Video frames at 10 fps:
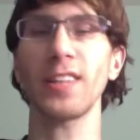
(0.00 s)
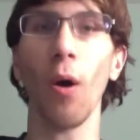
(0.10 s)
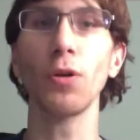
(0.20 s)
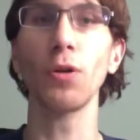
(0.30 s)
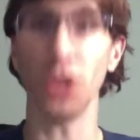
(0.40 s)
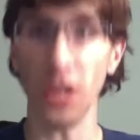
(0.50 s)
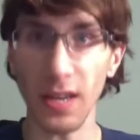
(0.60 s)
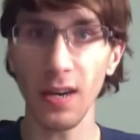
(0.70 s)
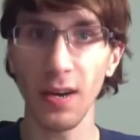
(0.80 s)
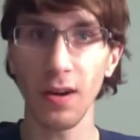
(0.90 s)

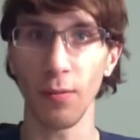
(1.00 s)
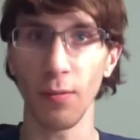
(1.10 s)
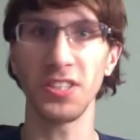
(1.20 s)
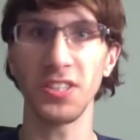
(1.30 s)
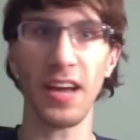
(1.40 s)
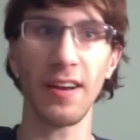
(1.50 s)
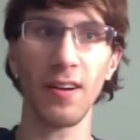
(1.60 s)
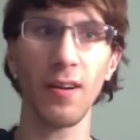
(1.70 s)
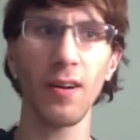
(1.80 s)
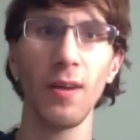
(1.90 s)
OG
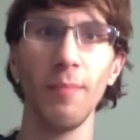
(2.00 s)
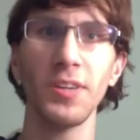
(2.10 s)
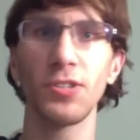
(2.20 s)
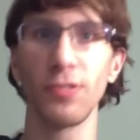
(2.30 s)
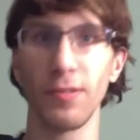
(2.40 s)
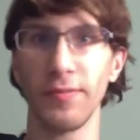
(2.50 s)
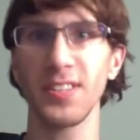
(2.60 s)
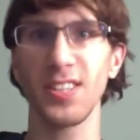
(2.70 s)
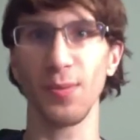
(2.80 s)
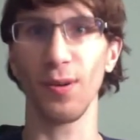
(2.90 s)
Restander, Mr.
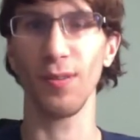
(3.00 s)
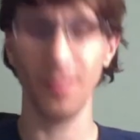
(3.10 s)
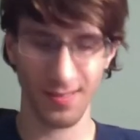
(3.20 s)
Invincible.